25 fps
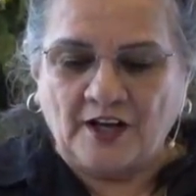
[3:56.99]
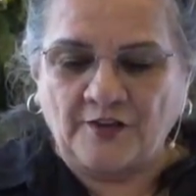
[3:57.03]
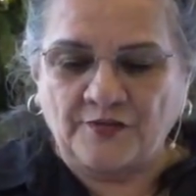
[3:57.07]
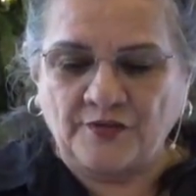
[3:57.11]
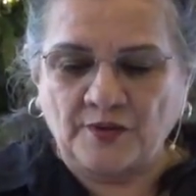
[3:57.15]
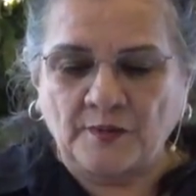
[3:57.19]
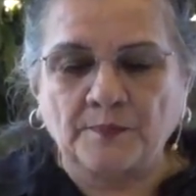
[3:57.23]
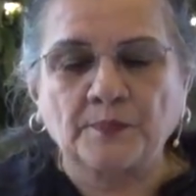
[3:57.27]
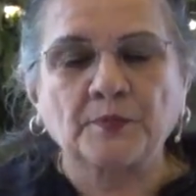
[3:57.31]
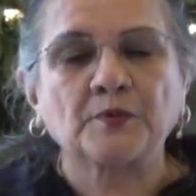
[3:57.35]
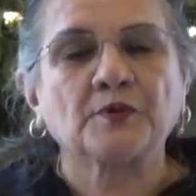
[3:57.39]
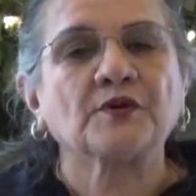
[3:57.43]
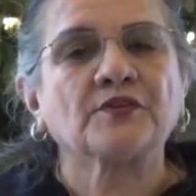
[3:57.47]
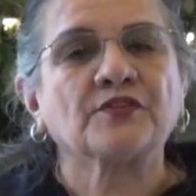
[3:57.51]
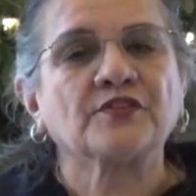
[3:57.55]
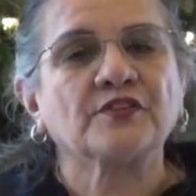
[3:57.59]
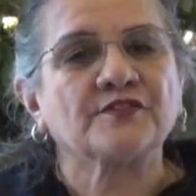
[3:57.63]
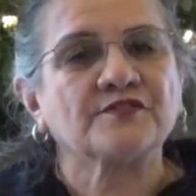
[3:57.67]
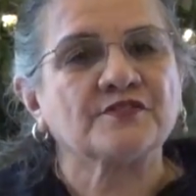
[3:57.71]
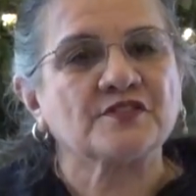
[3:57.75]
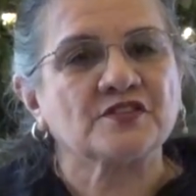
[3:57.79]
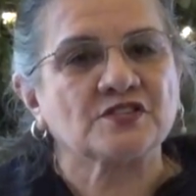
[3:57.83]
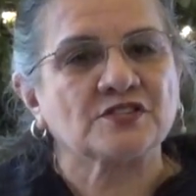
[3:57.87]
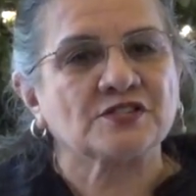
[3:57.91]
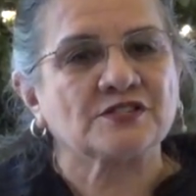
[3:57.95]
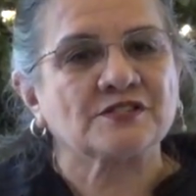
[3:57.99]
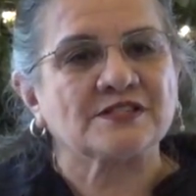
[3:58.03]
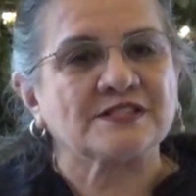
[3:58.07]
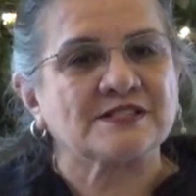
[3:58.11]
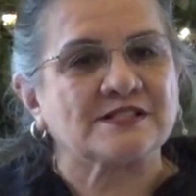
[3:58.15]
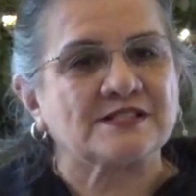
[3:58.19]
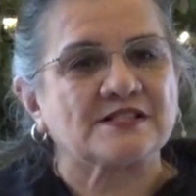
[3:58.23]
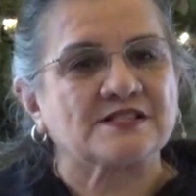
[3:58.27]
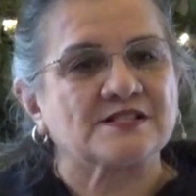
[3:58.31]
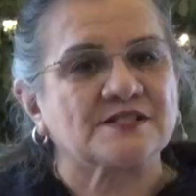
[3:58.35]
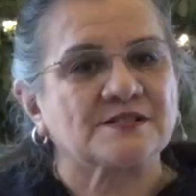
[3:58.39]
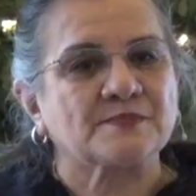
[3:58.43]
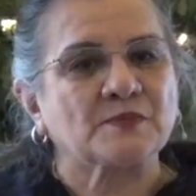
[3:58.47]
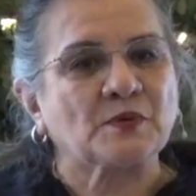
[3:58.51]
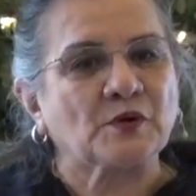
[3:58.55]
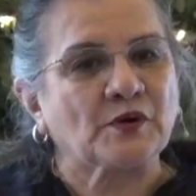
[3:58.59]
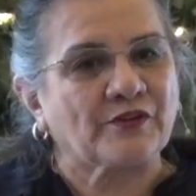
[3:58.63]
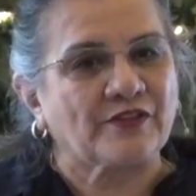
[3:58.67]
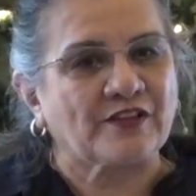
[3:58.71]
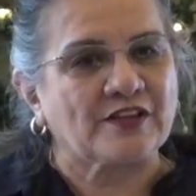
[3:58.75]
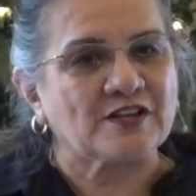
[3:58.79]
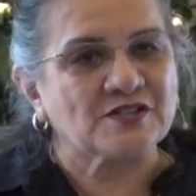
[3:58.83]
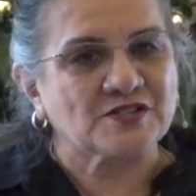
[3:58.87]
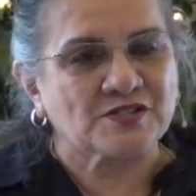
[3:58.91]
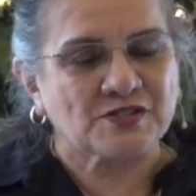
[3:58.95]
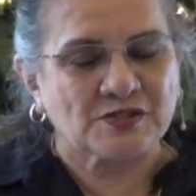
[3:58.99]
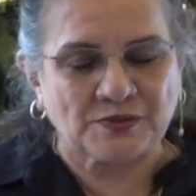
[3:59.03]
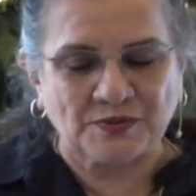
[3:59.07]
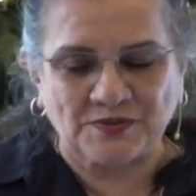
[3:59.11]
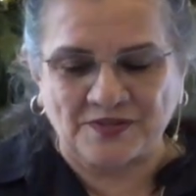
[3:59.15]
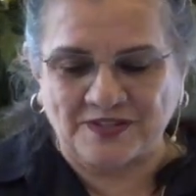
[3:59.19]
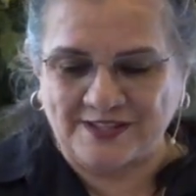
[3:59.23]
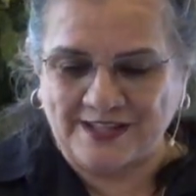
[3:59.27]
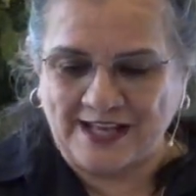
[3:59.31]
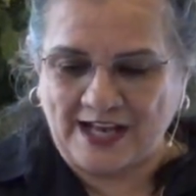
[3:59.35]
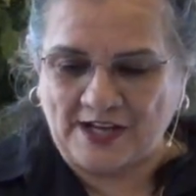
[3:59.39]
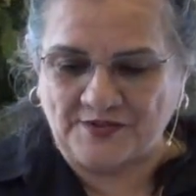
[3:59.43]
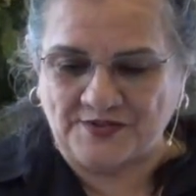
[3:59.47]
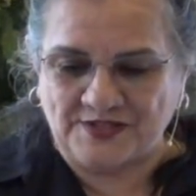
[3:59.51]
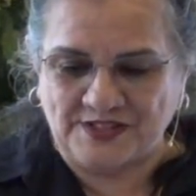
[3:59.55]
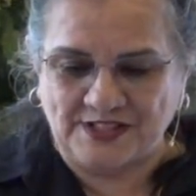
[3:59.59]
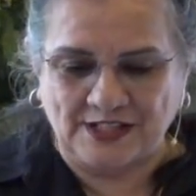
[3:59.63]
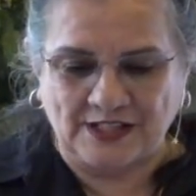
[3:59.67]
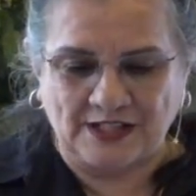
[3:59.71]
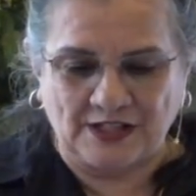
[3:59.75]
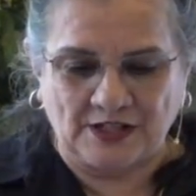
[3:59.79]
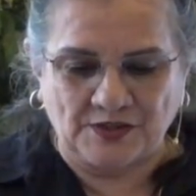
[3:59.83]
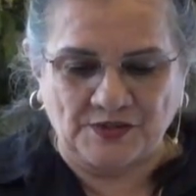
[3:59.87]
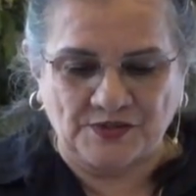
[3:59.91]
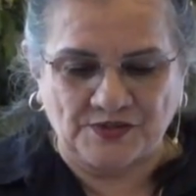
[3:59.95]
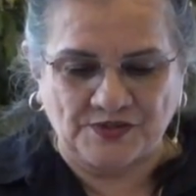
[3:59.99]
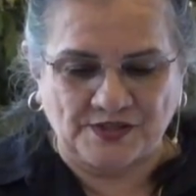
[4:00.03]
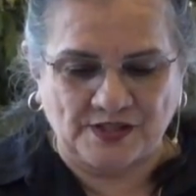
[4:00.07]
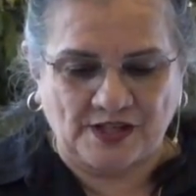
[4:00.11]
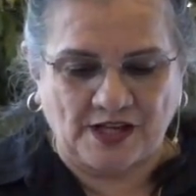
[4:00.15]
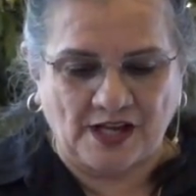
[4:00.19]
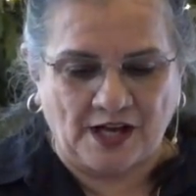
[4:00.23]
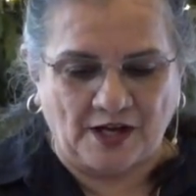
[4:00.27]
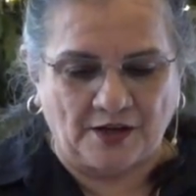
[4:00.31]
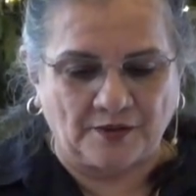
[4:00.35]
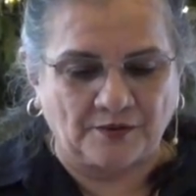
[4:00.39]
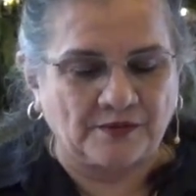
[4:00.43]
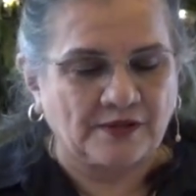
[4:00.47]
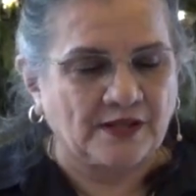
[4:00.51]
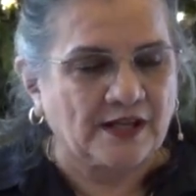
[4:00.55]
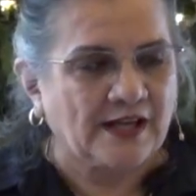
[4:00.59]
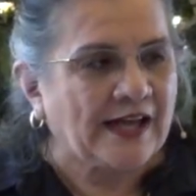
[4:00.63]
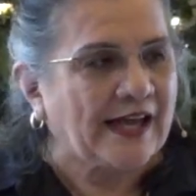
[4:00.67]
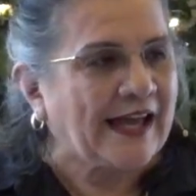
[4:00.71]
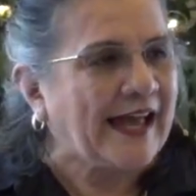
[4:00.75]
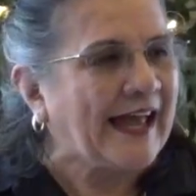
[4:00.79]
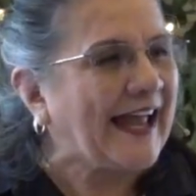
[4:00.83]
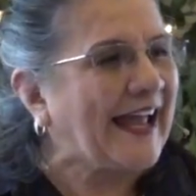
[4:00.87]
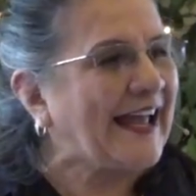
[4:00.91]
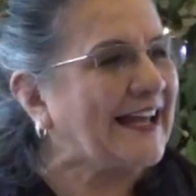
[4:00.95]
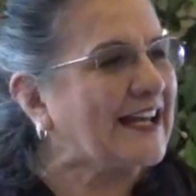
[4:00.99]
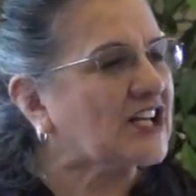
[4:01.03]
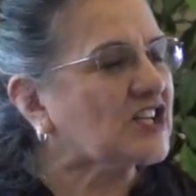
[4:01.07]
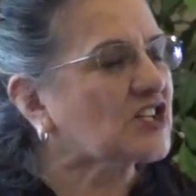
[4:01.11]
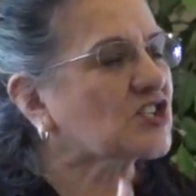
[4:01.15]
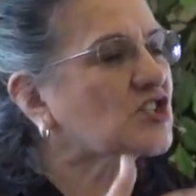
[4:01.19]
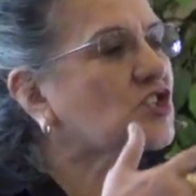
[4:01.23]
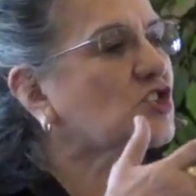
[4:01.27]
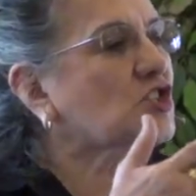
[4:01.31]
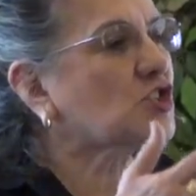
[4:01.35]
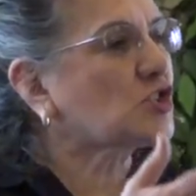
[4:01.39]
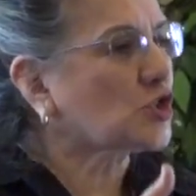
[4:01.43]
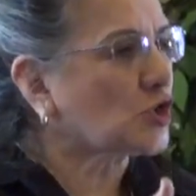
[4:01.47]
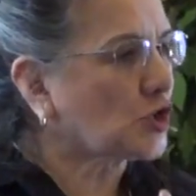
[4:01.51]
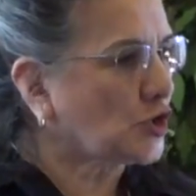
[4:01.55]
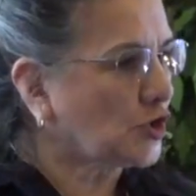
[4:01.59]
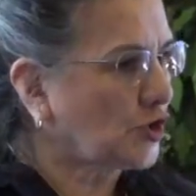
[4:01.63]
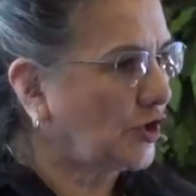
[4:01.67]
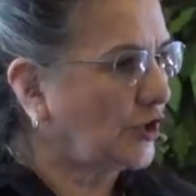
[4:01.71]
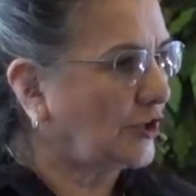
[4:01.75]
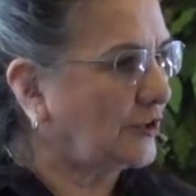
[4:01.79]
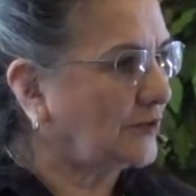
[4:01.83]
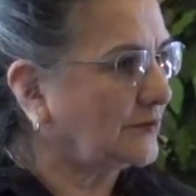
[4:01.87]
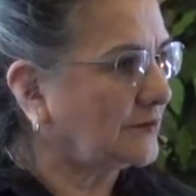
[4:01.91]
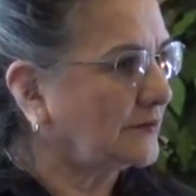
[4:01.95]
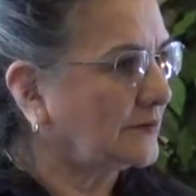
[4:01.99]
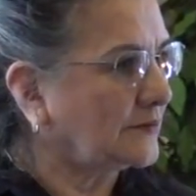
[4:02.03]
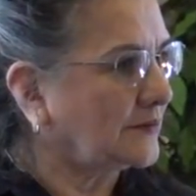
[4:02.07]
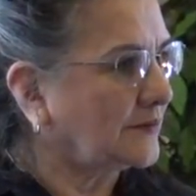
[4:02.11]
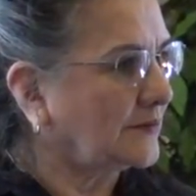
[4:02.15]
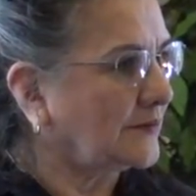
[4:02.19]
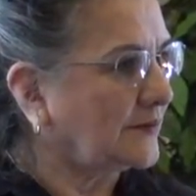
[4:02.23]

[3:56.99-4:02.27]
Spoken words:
of the birth of Jesus more than 2,000 years ago, an external